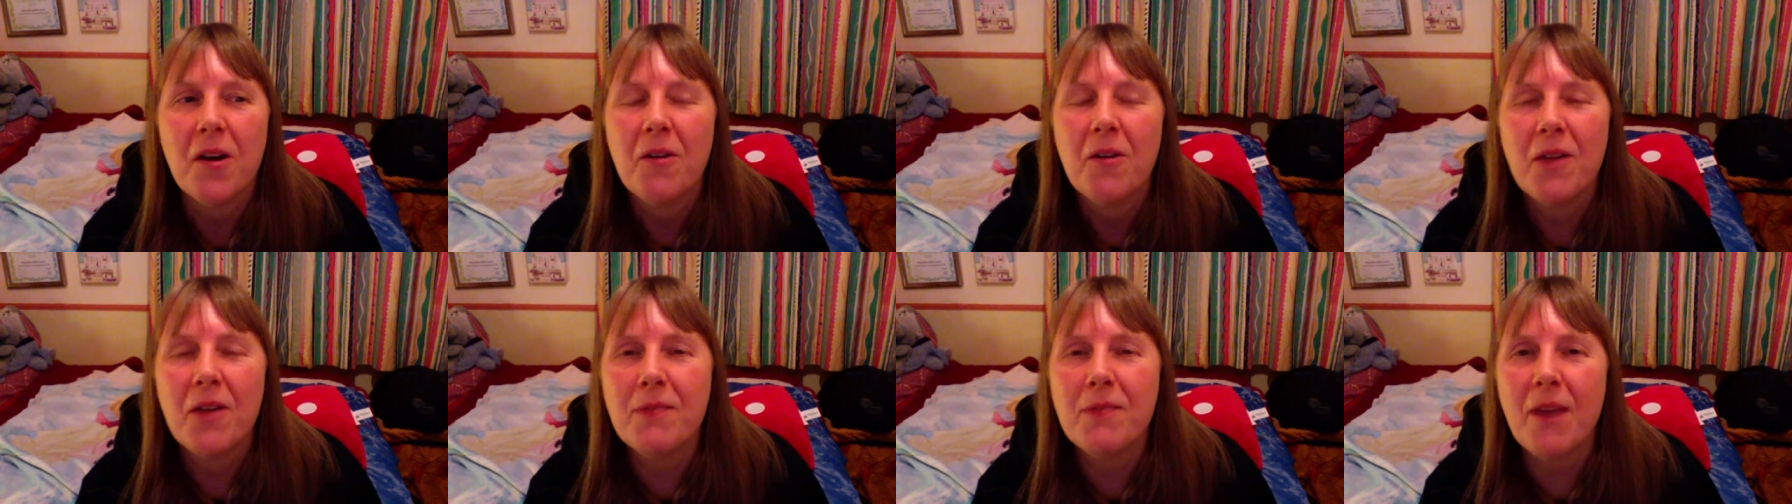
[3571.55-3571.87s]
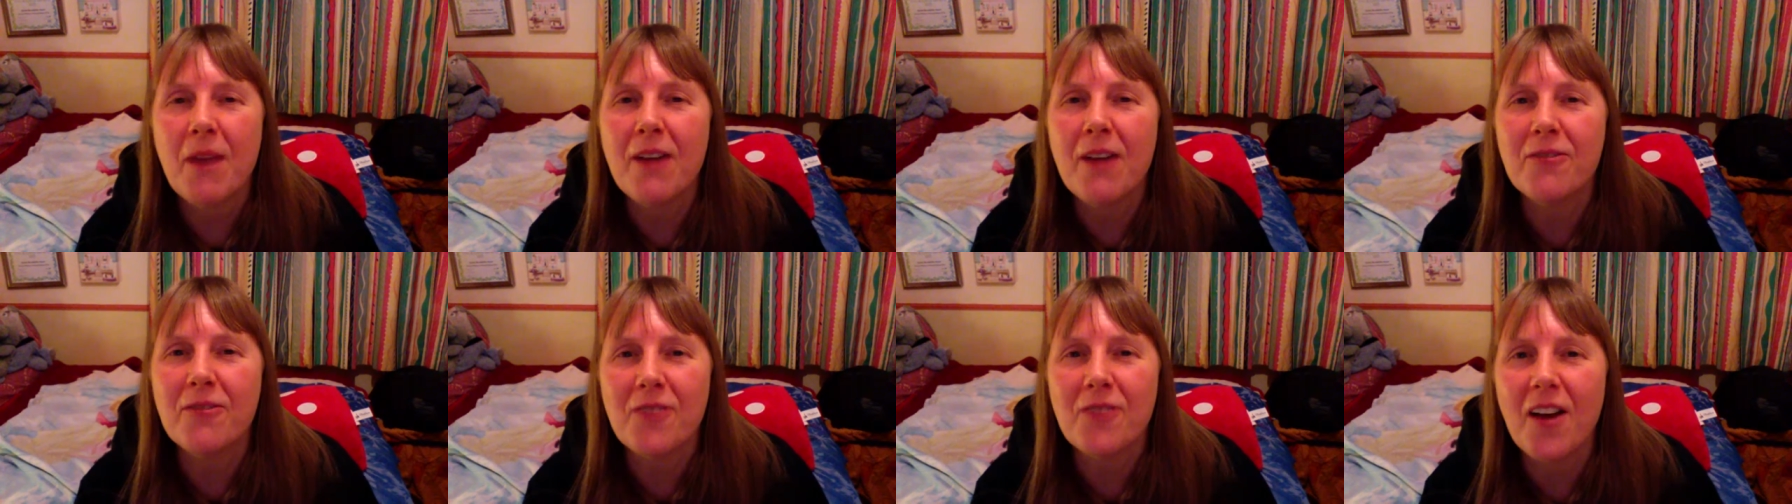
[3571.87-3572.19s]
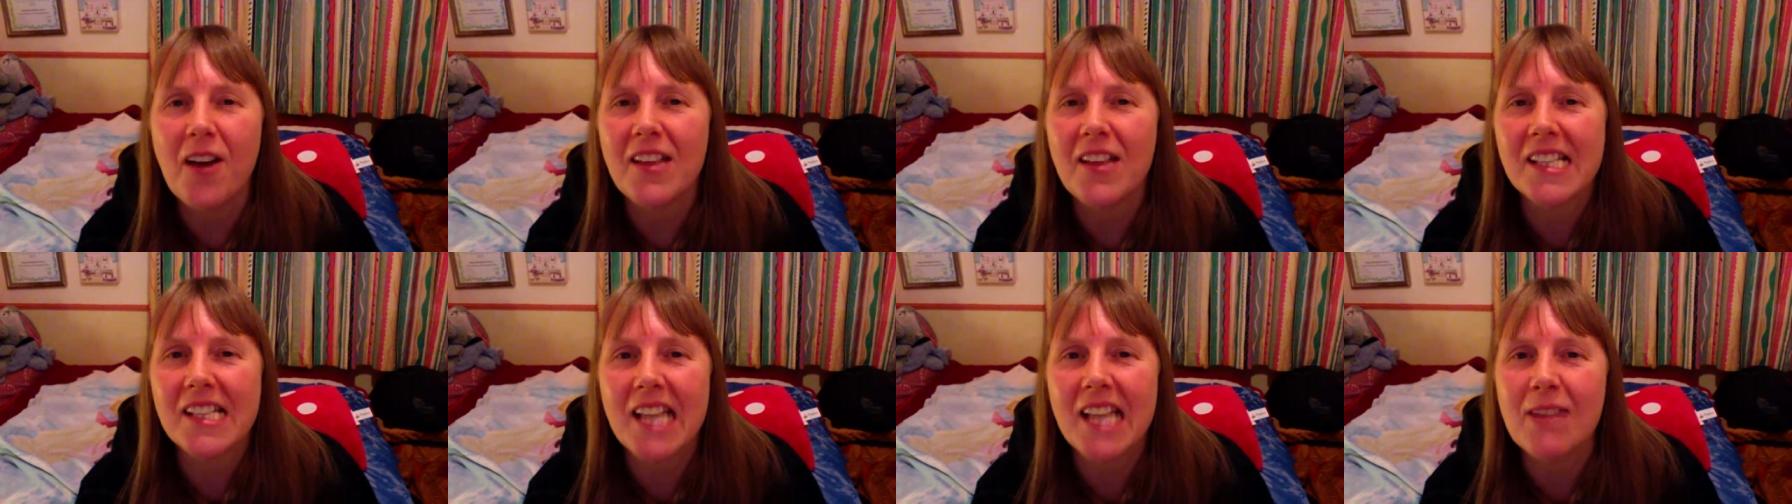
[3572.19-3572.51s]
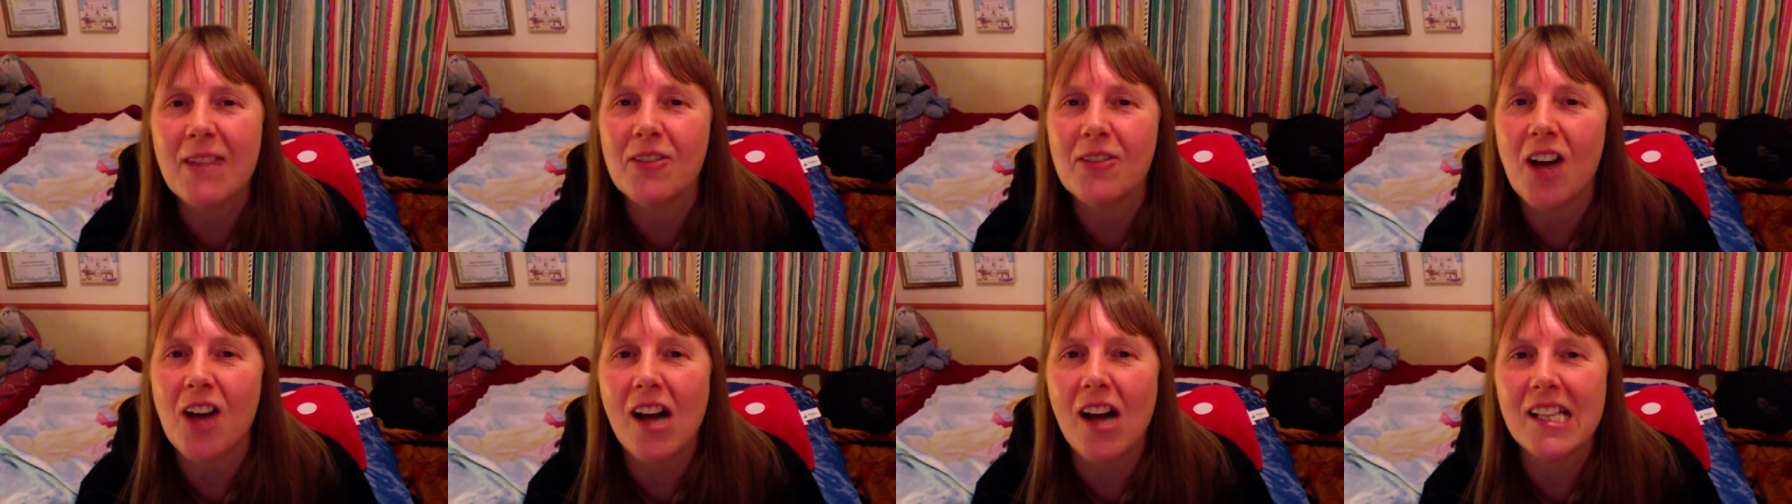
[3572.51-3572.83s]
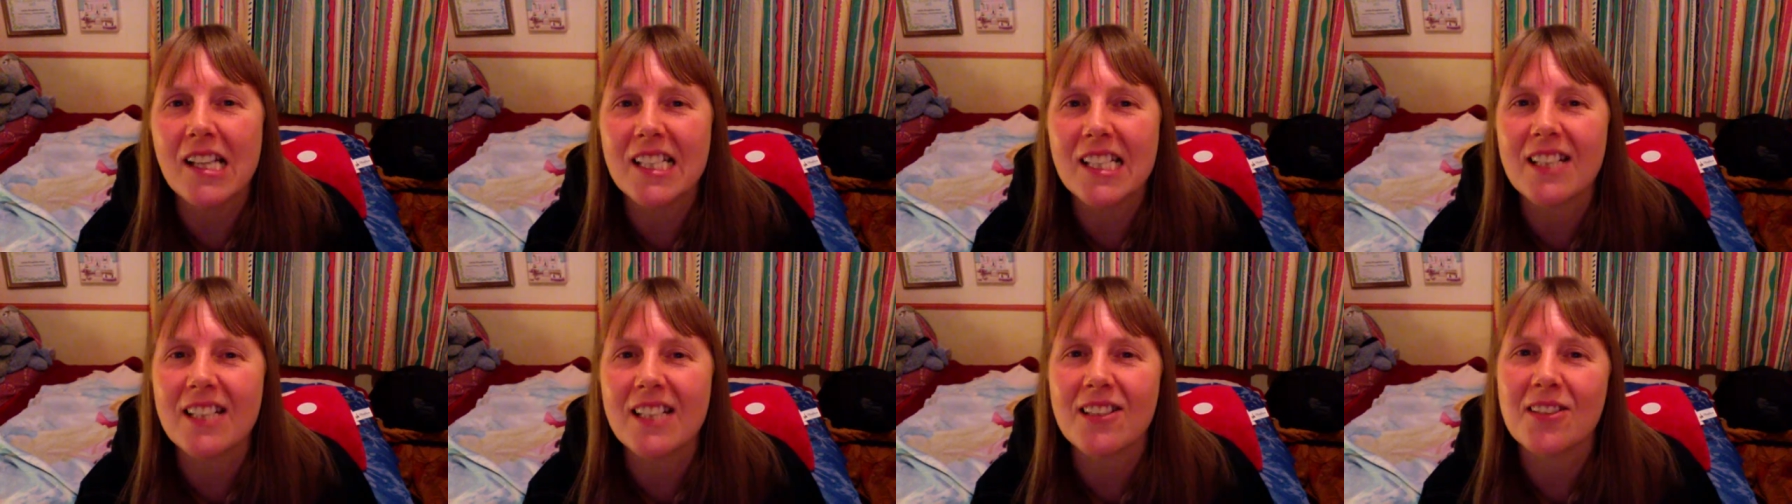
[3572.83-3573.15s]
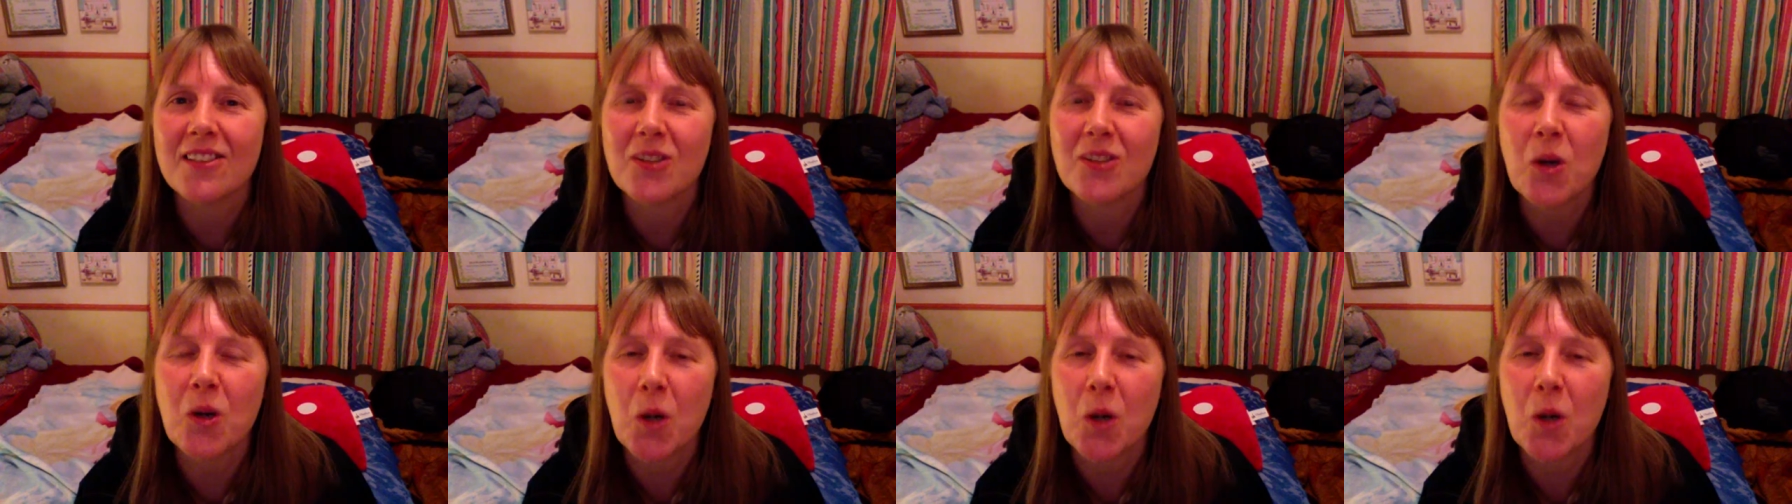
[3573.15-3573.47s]
we both like the same guys and
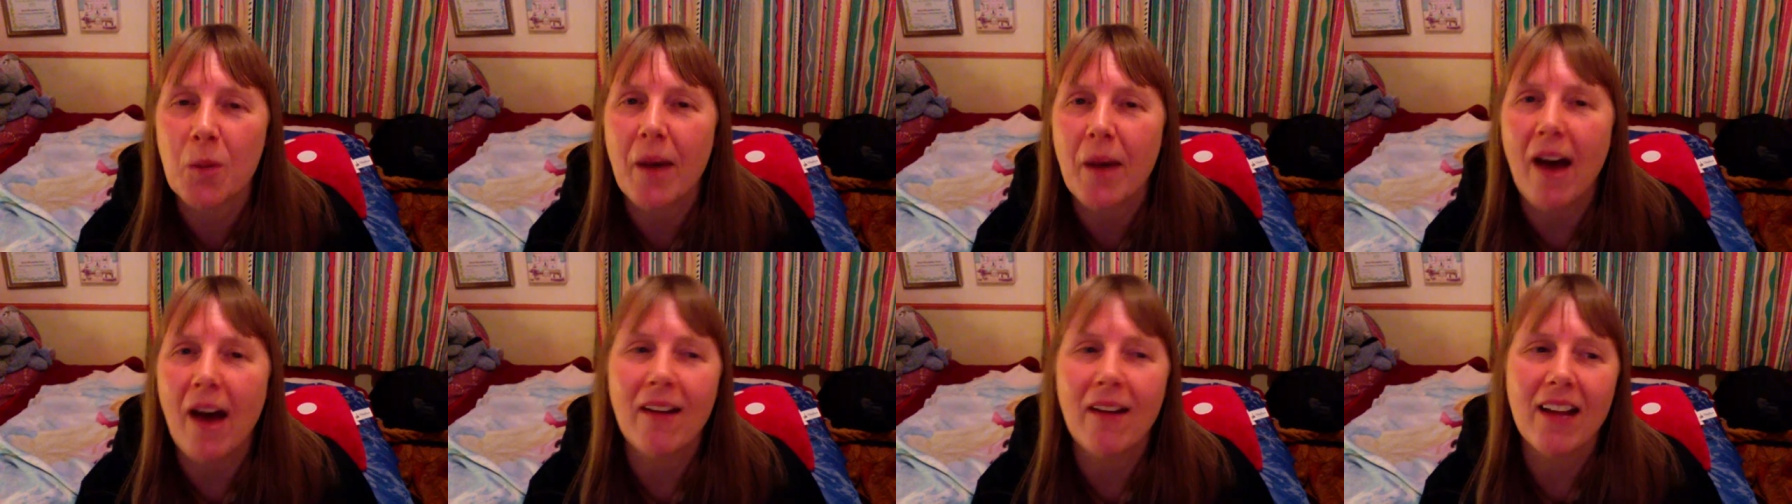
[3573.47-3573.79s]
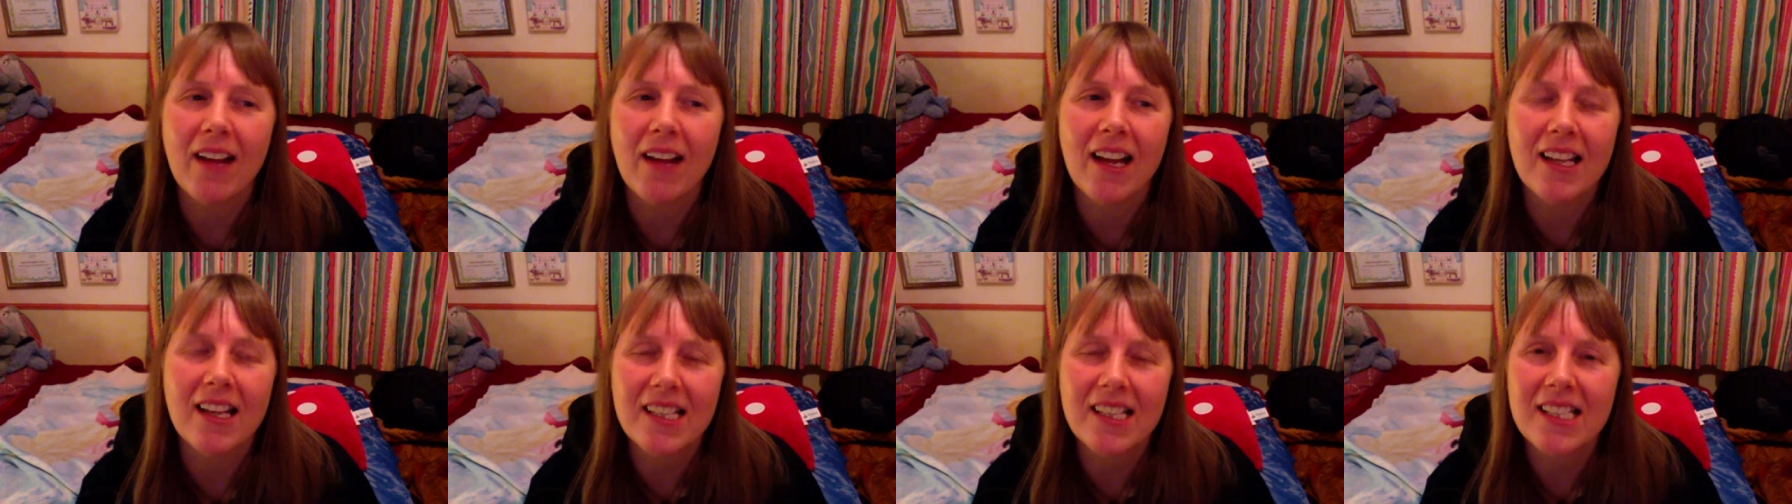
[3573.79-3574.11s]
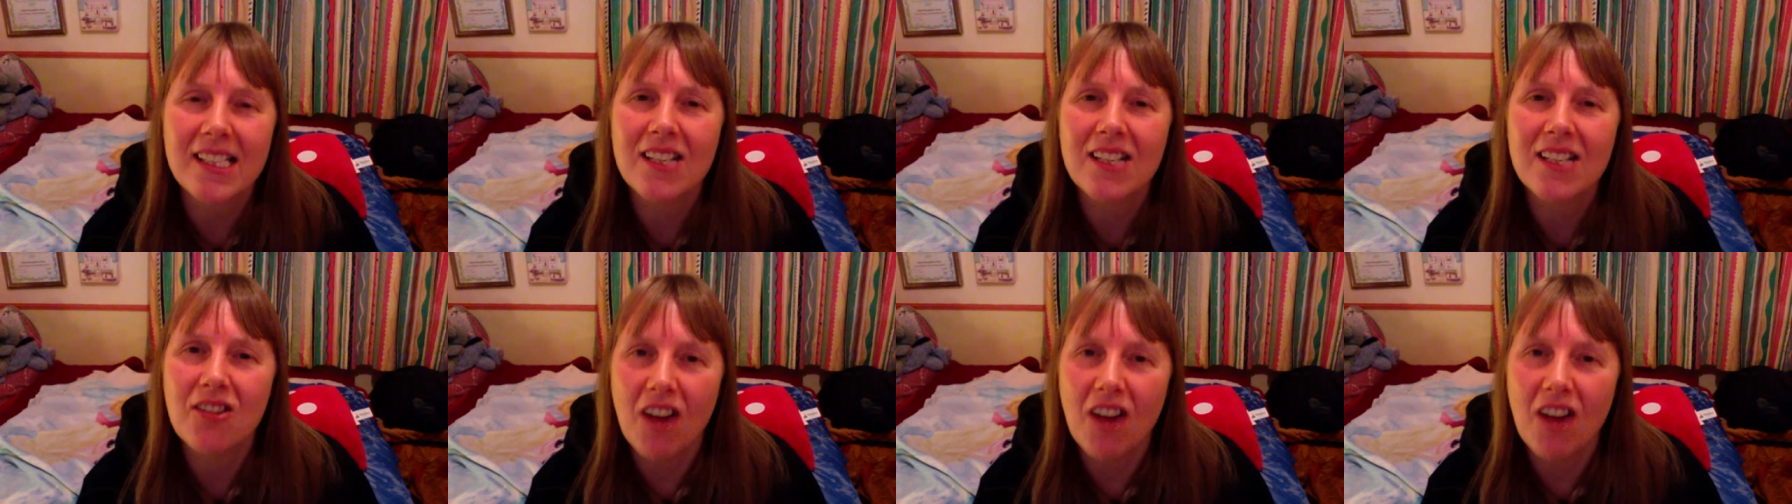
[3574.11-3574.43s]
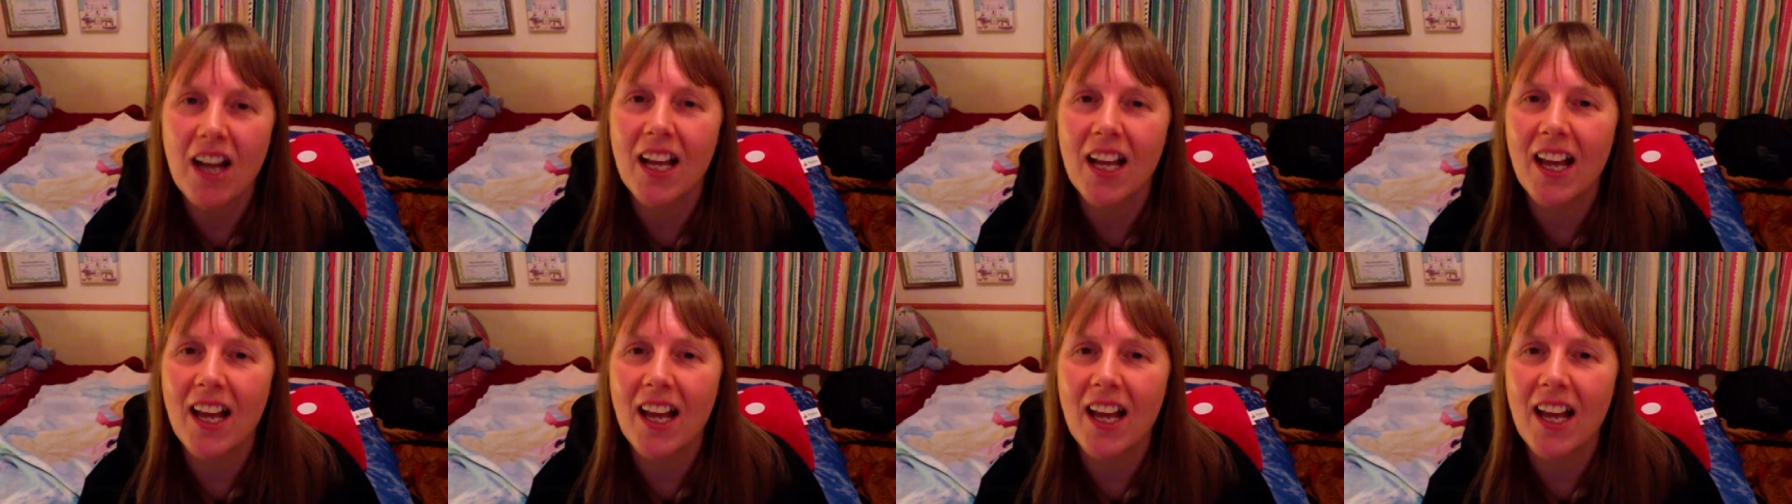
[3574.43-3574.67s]
can talk about it. It's quite